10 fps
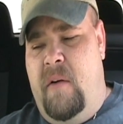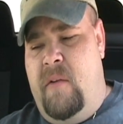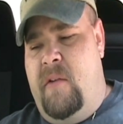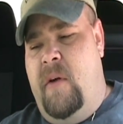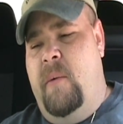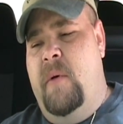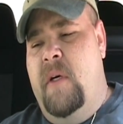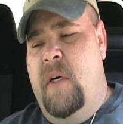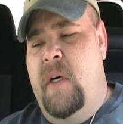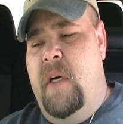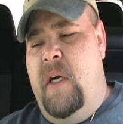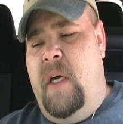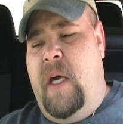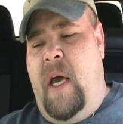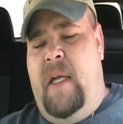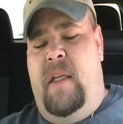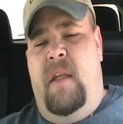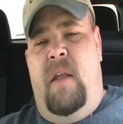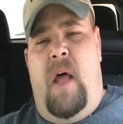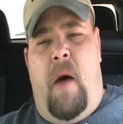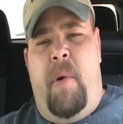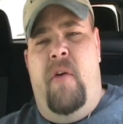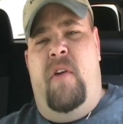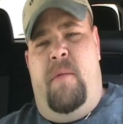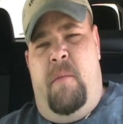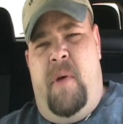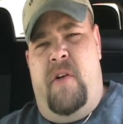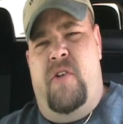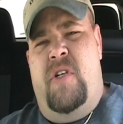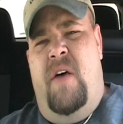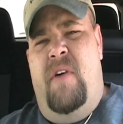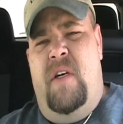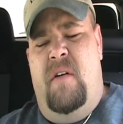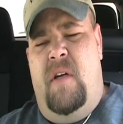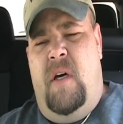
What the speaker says: So, hey, I'll post up some pictures of it.